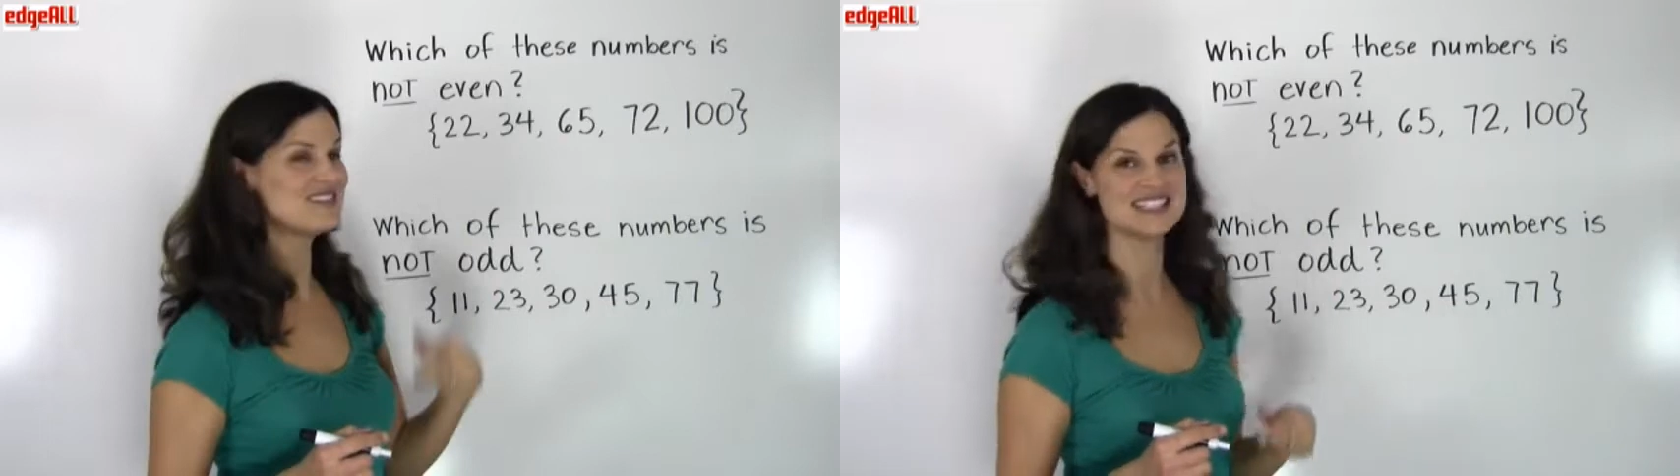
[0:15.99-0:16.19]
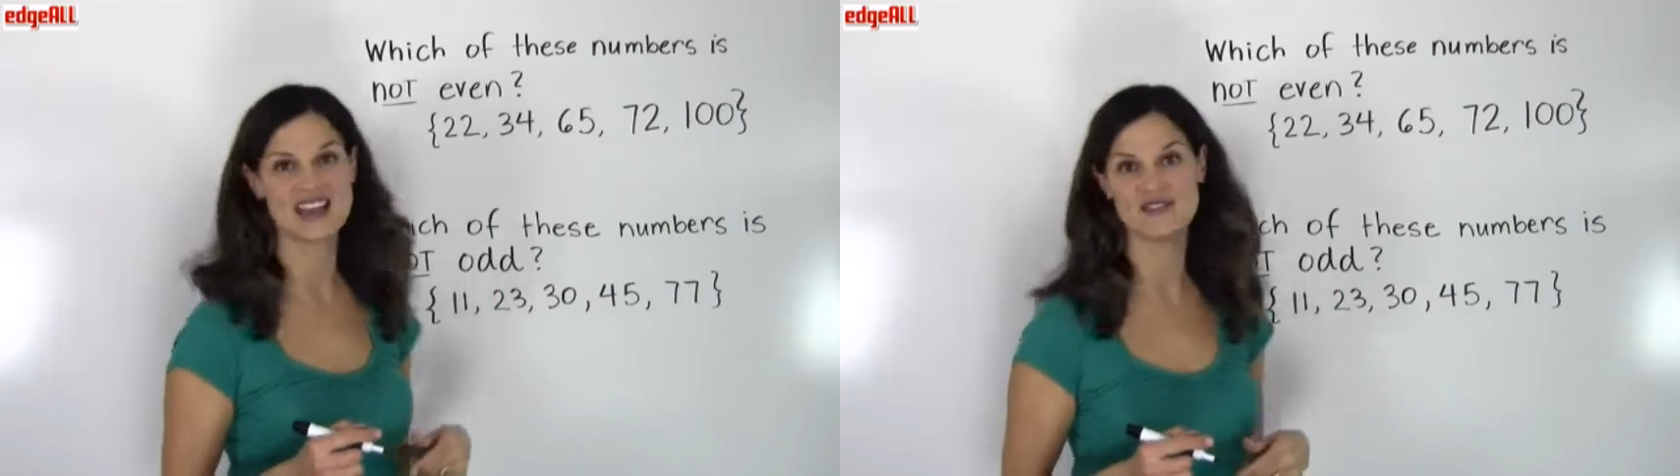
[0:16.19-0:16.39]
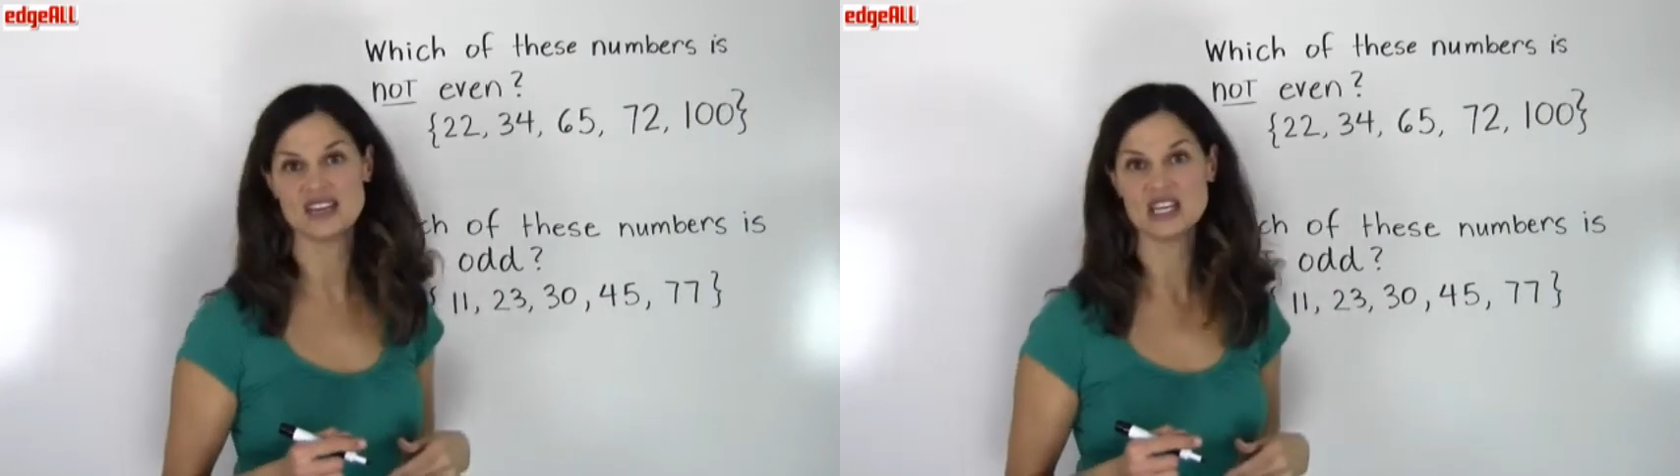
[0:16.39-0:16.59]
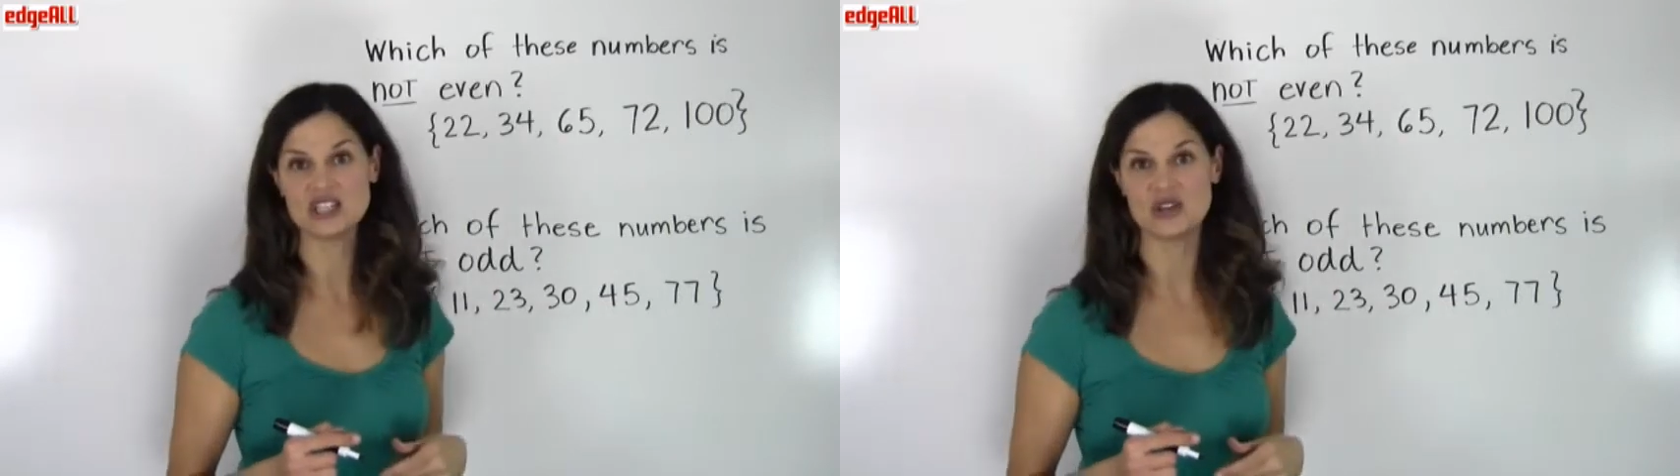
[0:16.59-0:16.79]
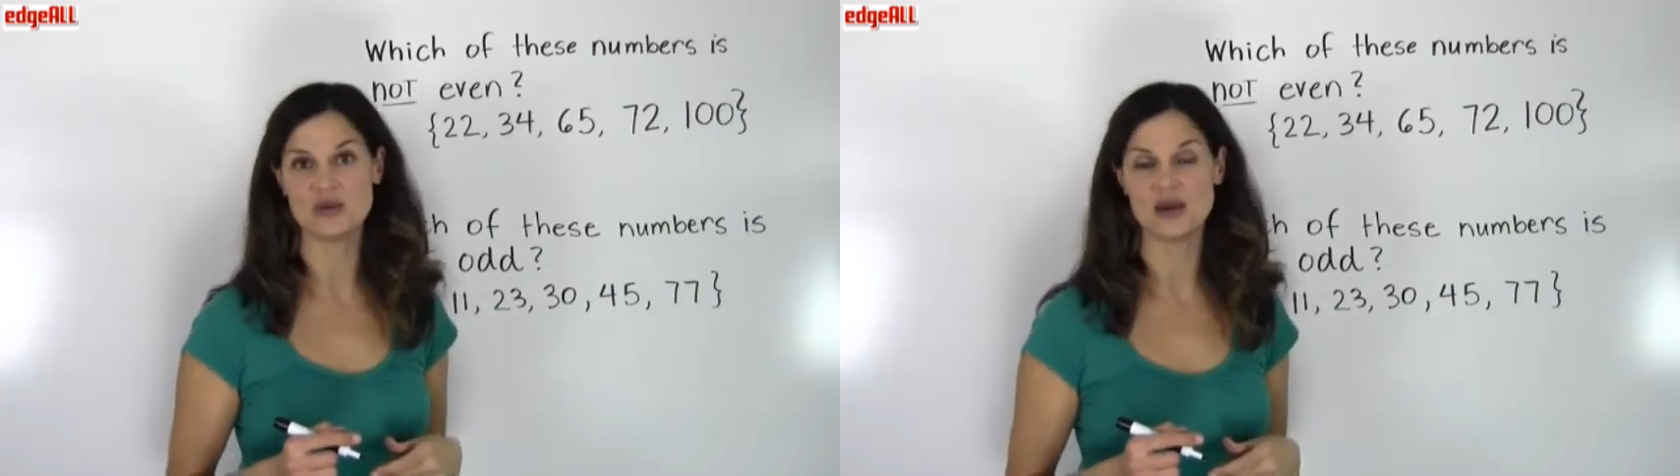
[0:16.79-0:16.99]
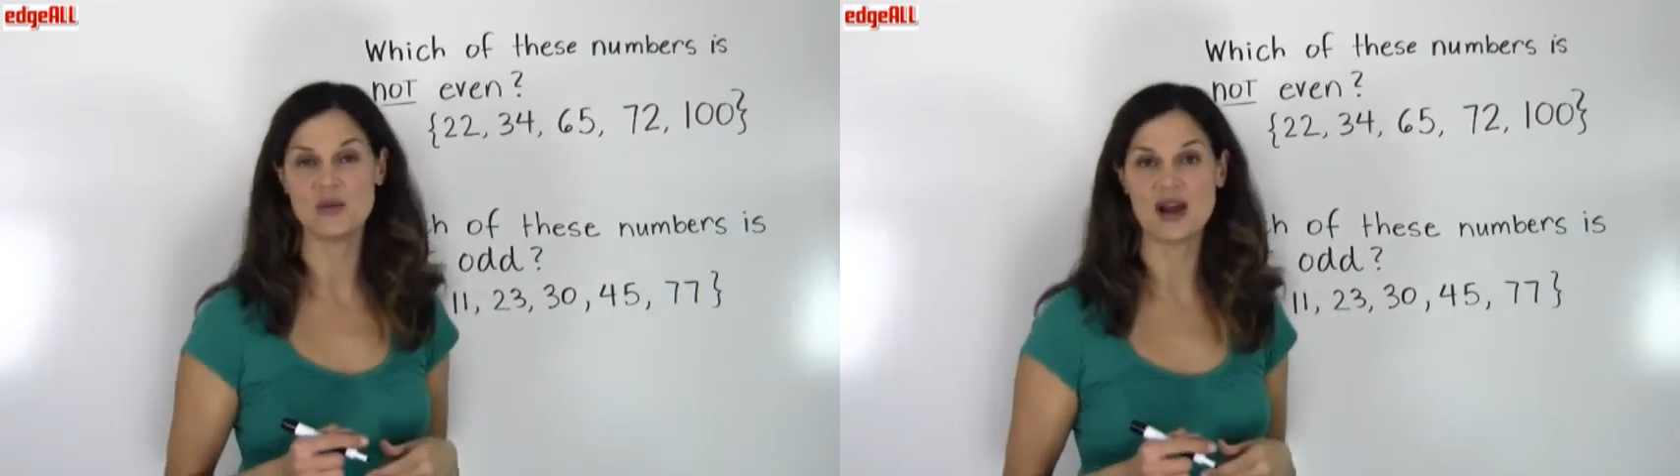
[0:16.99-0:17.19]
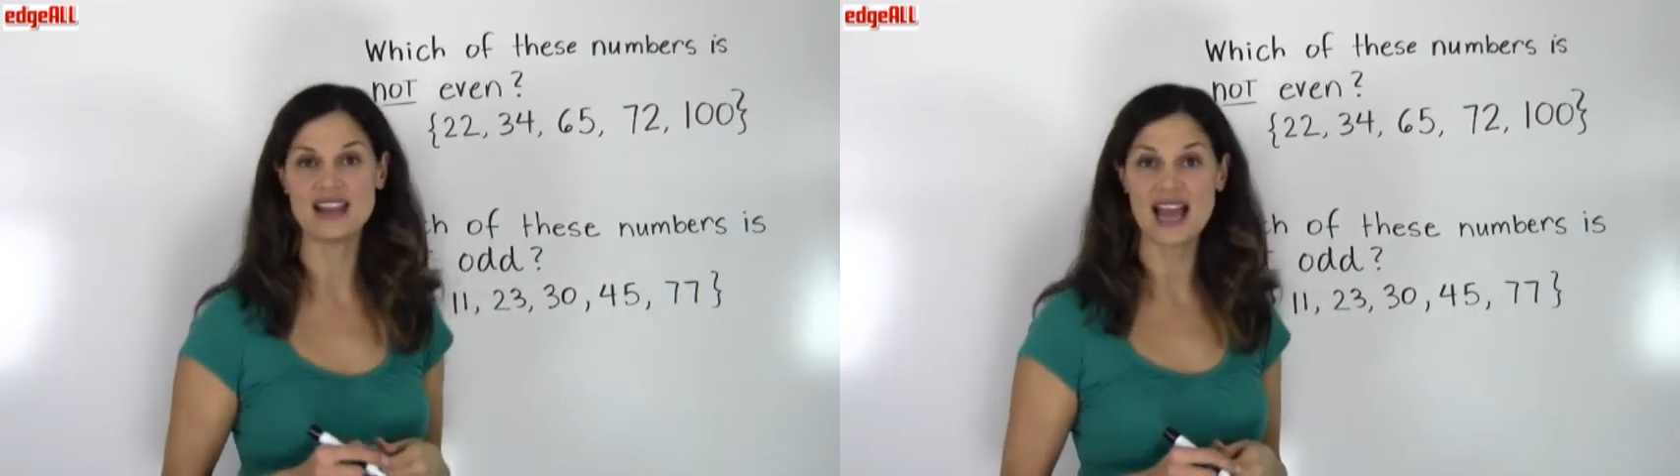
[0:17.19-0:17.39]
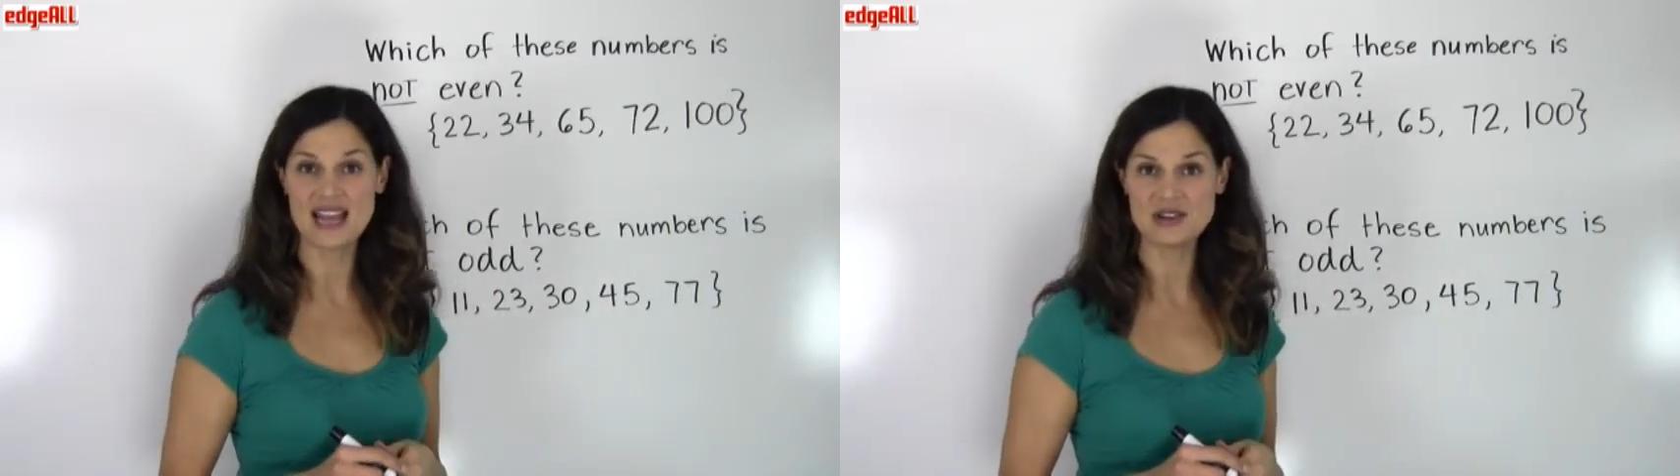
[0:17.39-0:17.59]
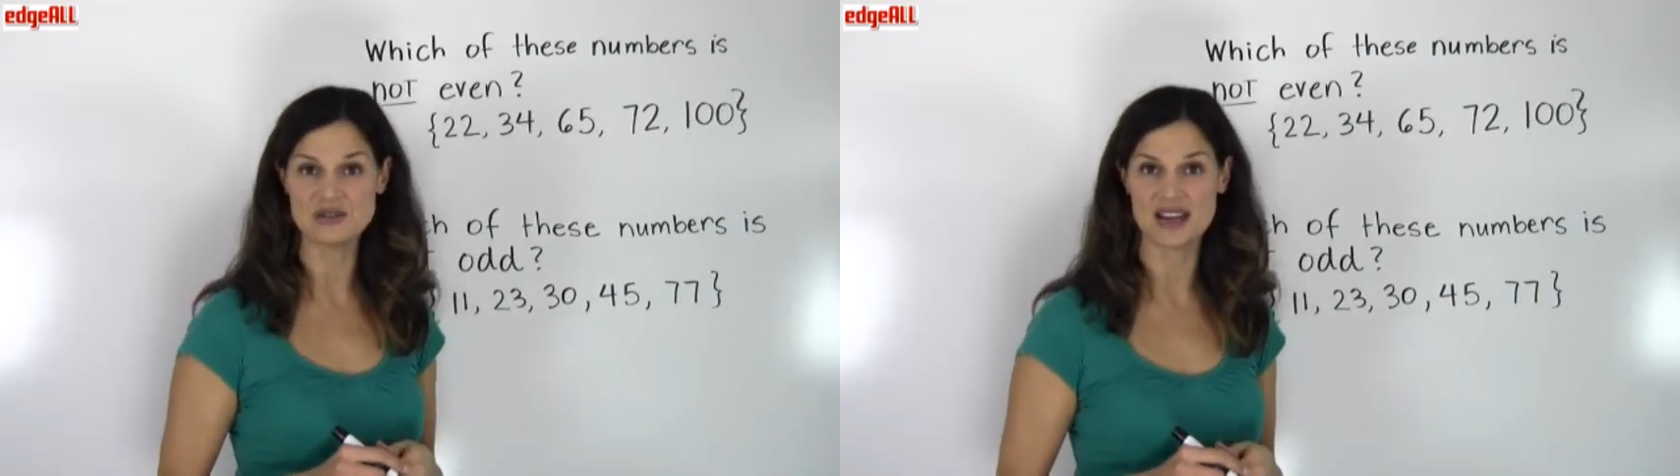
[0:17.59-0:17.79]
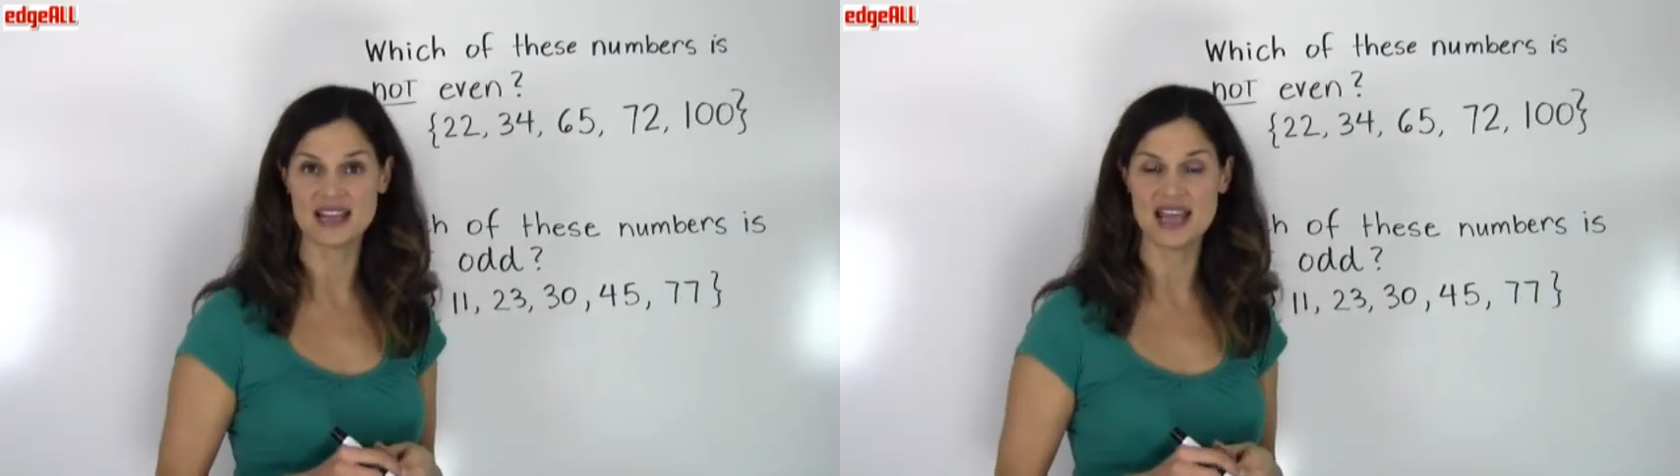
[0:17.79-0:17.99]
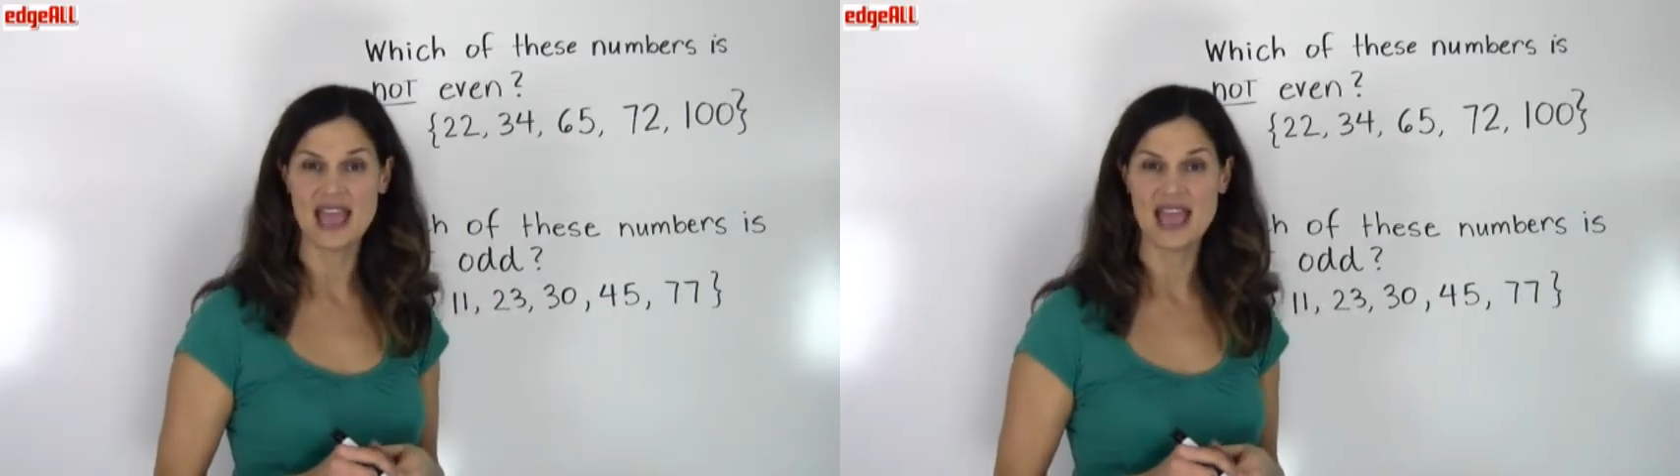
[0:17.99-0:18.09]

72, and 100,